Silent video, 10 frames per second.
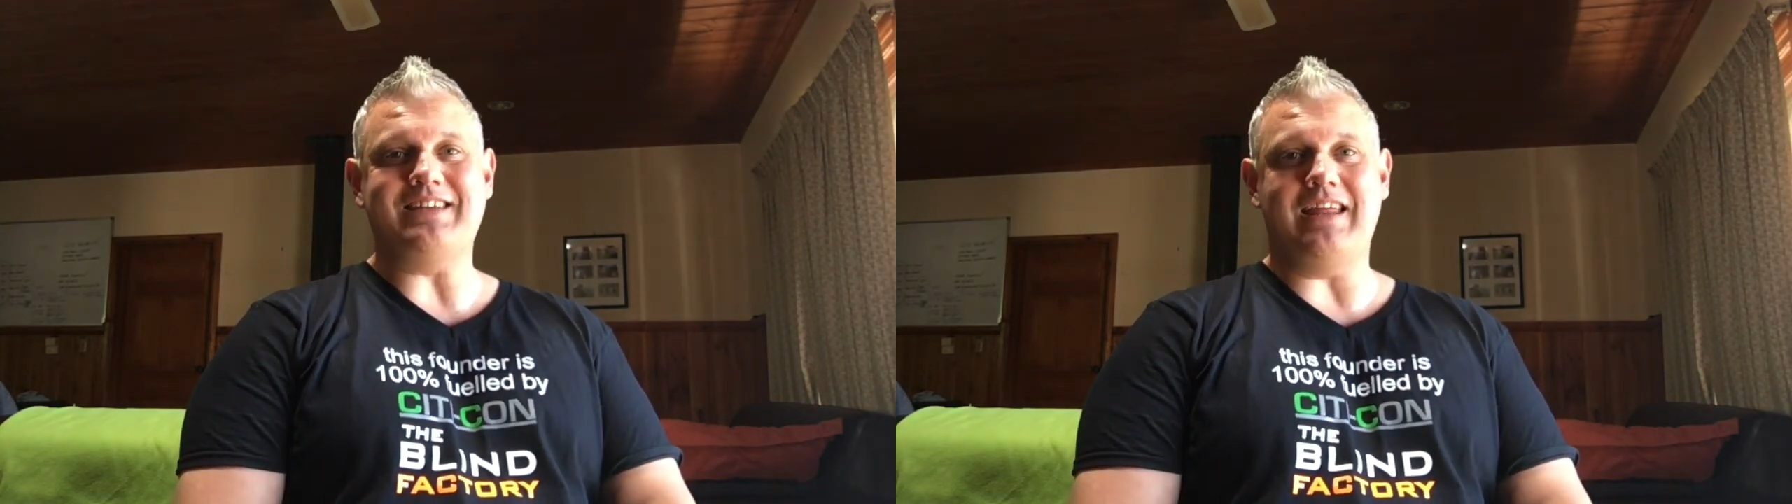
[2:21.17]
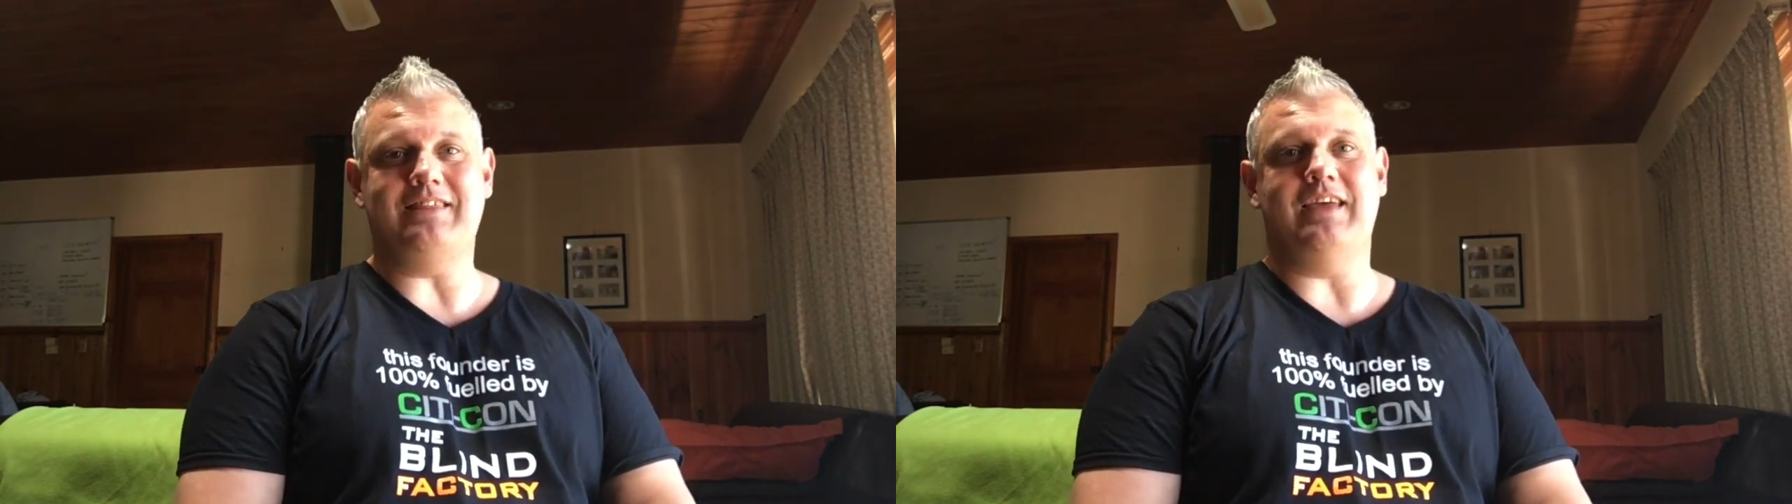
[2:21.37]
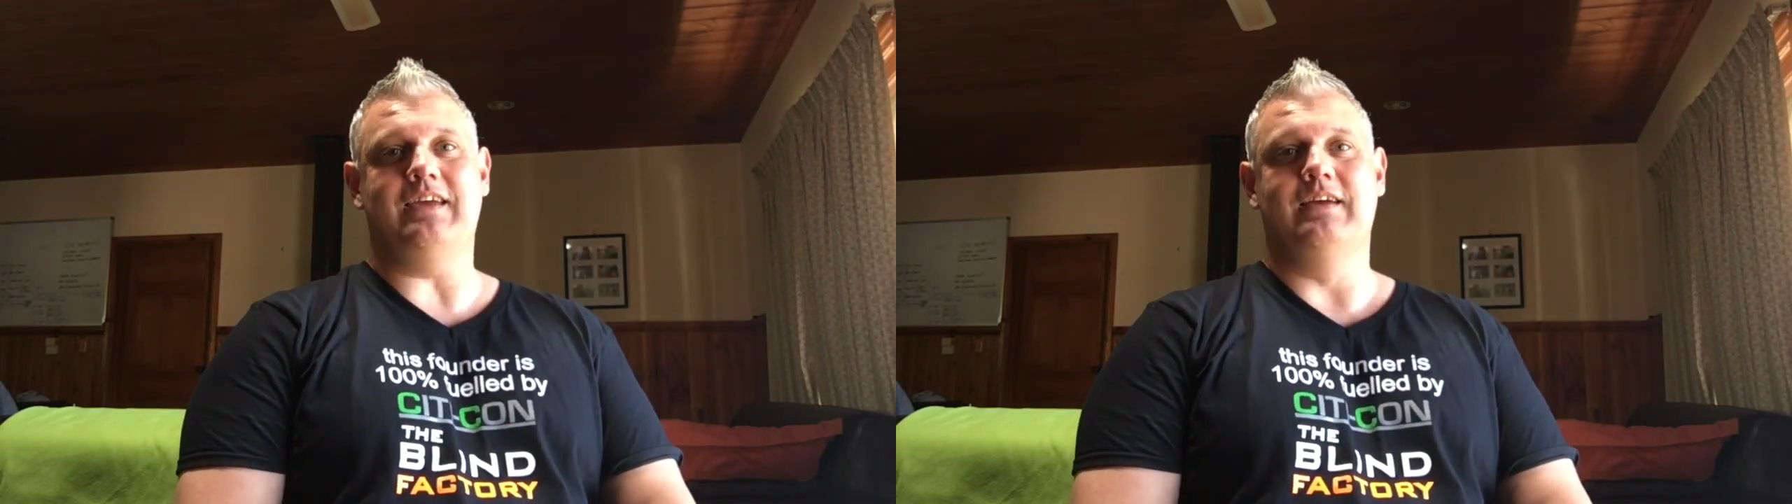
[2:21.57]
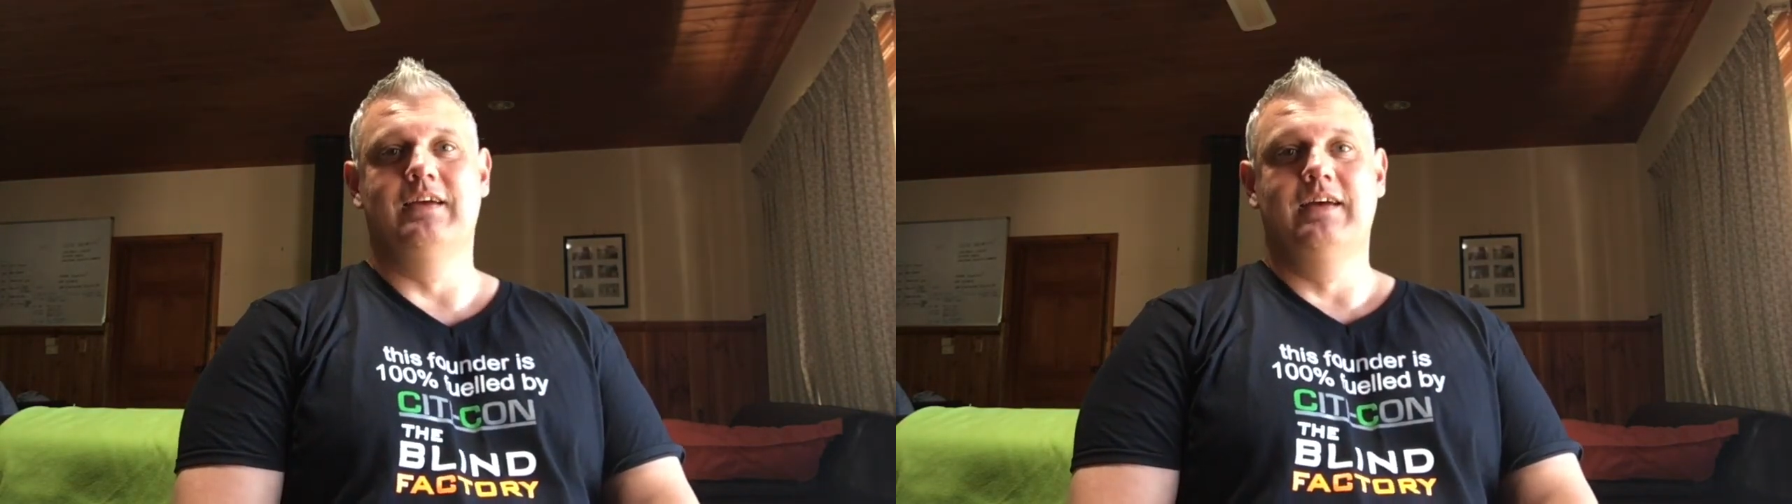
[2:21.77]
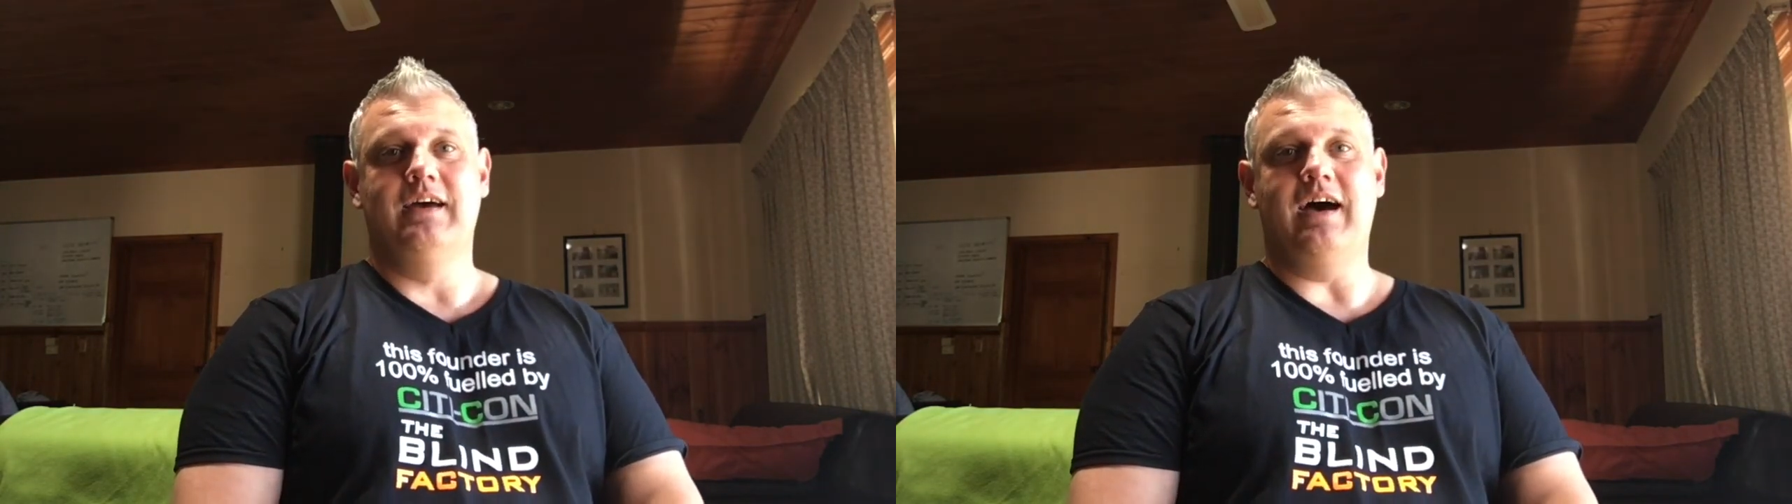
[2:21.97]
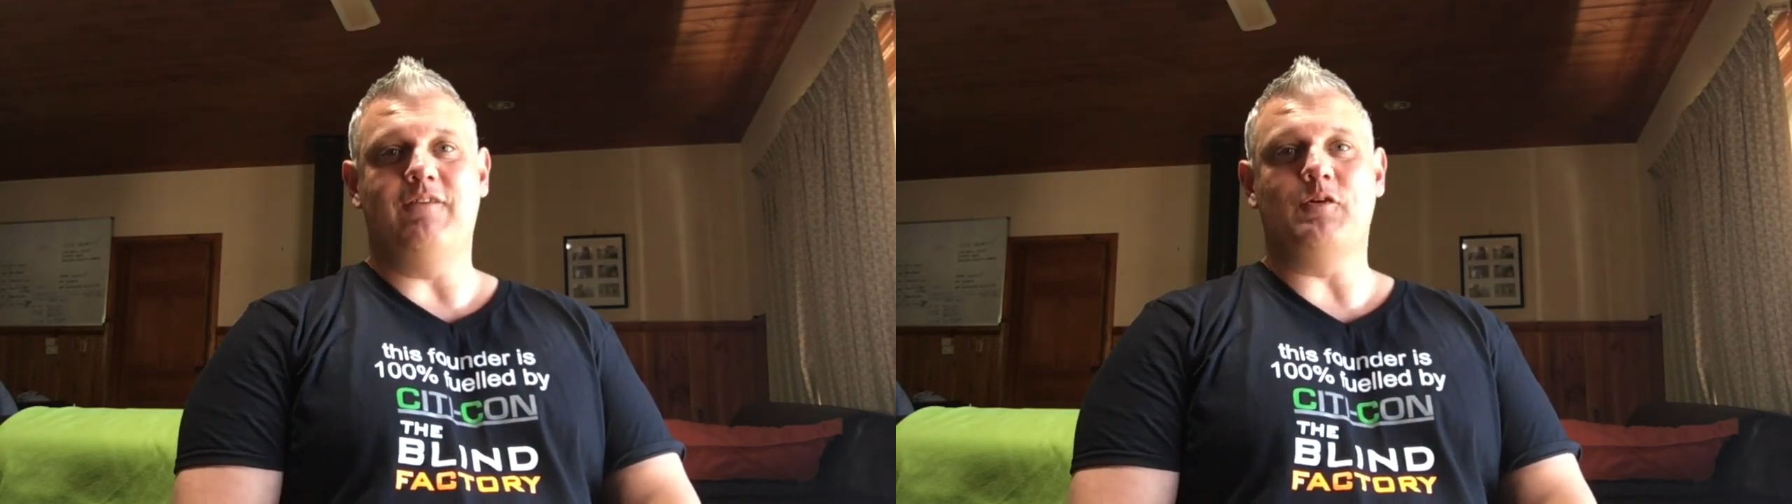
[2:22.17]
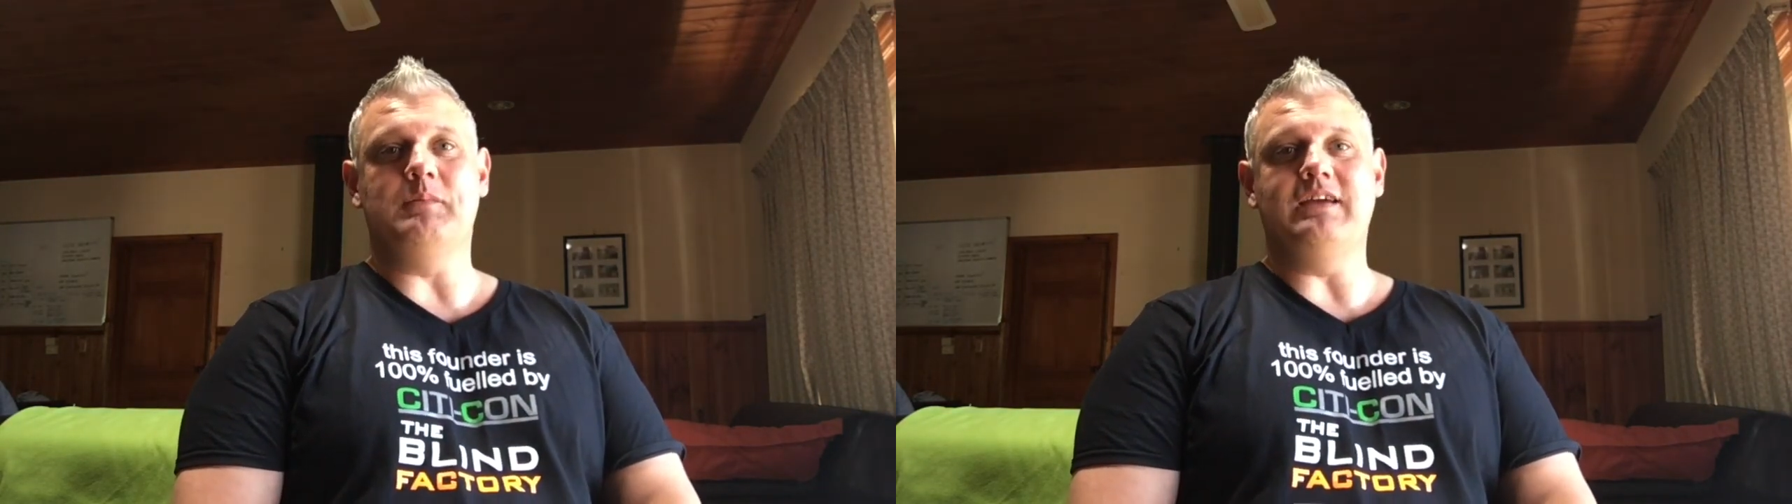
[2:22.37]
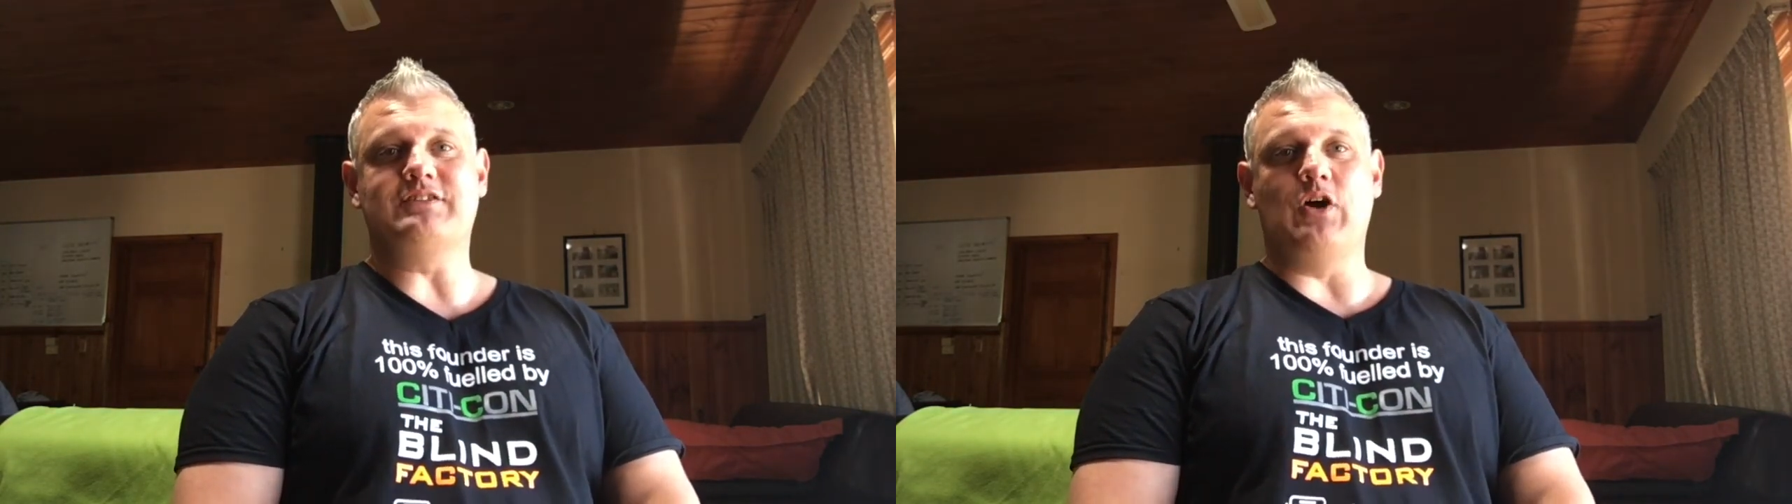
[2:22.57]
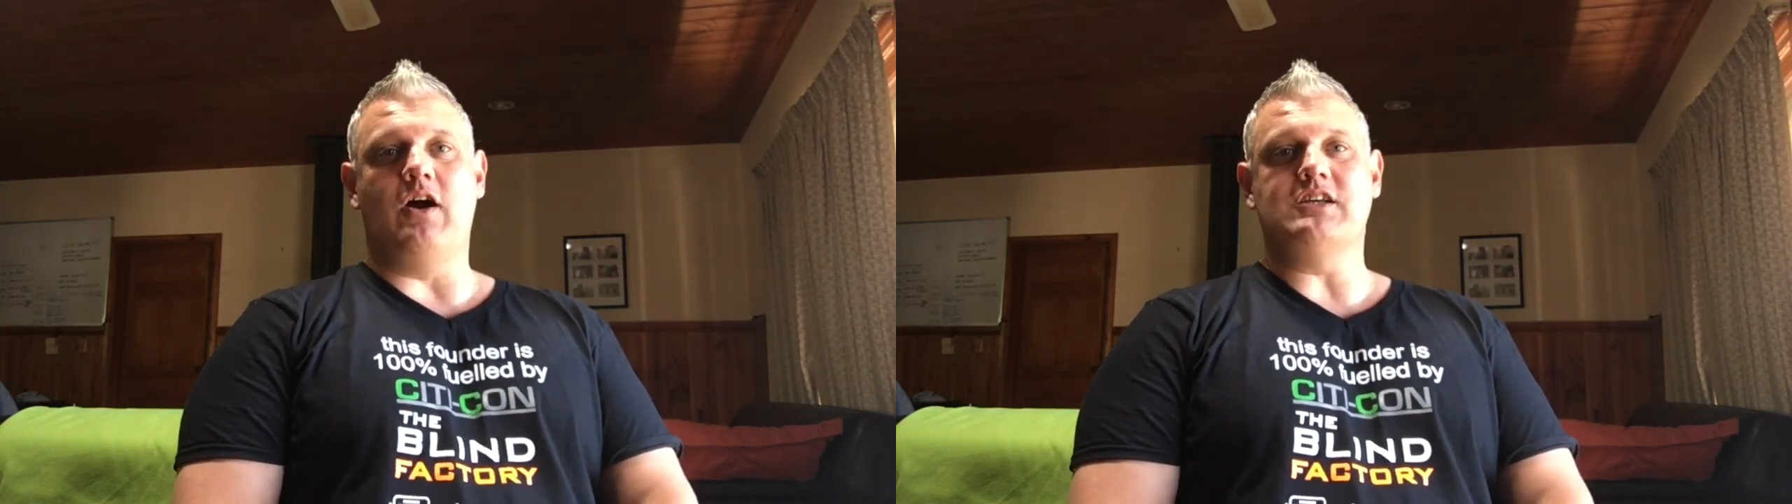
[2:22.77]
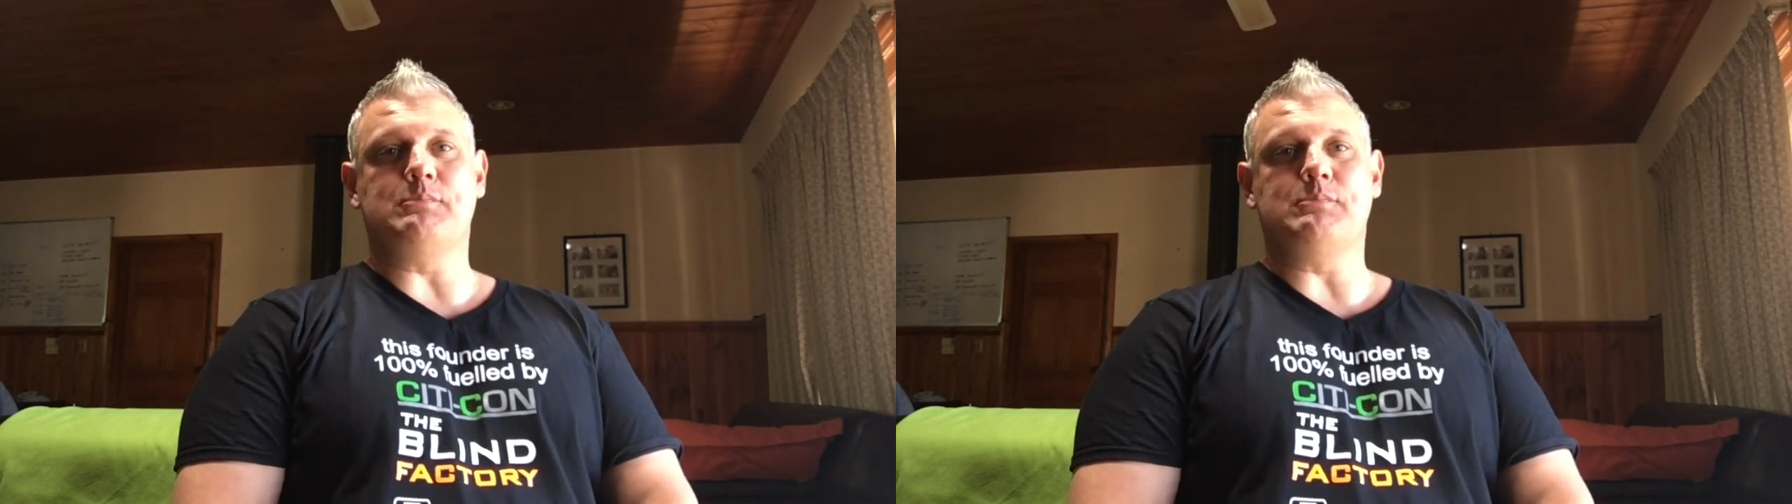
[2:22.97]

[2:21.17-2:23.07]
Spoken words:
anything from these guys,